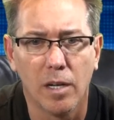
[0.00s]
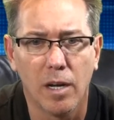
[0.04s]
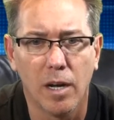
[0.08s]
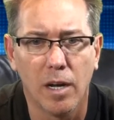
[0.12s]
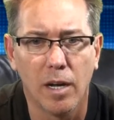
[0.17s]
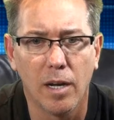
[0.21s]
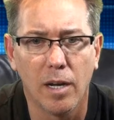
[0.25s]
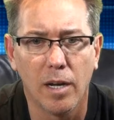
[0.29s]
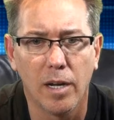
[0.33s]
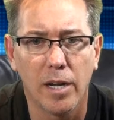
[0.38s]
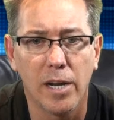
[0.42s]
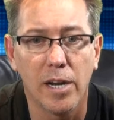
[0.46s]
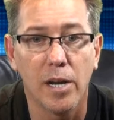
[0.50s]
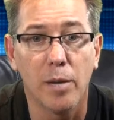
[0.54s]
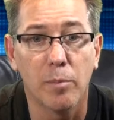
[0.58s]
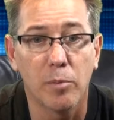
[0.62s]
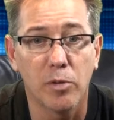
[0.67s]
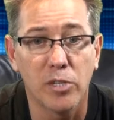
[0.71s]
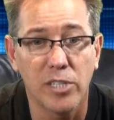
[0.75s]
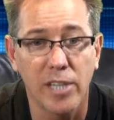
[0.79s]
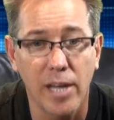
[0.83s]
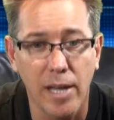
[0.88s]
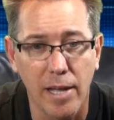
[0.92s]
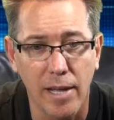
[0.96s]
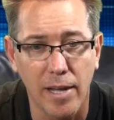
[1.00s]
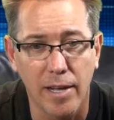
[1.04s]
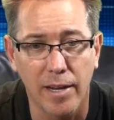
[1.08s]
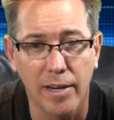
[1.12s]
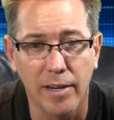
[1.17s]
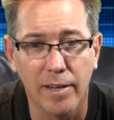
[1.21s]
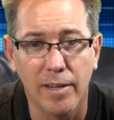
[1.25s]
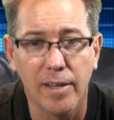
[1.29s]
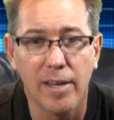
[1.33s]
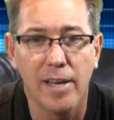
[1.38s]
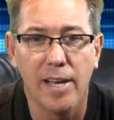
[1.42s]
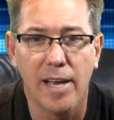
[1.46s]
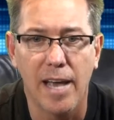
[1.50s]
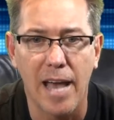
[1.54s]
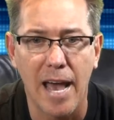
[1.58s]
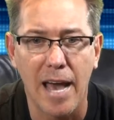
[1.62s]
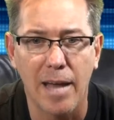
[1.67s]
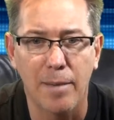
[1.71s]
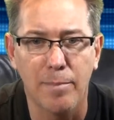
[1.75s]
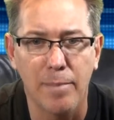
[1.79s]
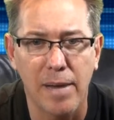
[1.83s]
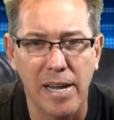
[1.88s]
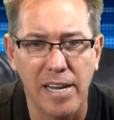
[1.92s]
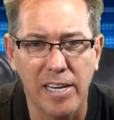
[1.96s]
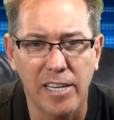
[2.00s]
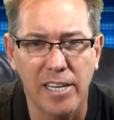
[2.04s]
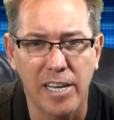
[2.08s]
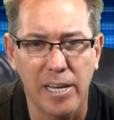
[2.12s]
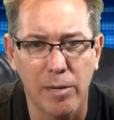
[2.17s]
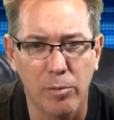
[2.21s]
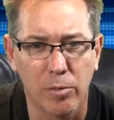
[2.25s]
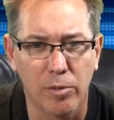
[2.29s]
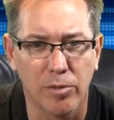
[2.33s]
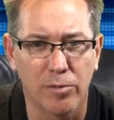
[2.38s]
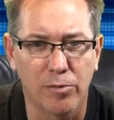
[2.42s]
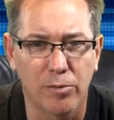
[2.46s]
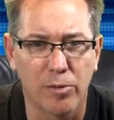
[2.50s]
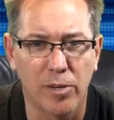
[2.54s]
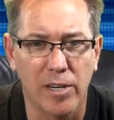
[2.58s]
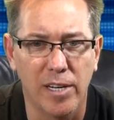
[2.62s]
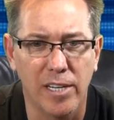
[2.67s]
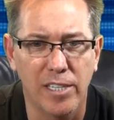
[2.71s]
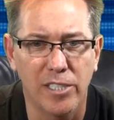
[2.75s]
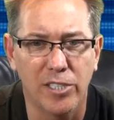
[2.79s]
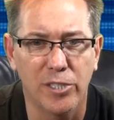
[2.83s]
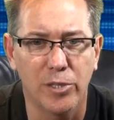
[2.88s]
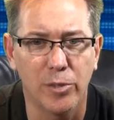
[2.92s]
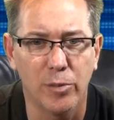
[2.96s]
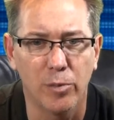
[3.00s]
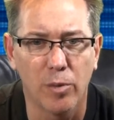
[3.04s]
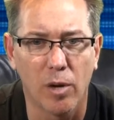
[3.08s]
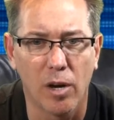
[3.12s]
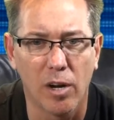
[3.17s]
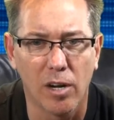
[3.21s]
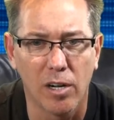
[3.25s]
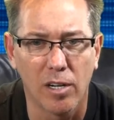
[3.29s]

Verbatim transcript: Uh, number 10, add main keyword phrase to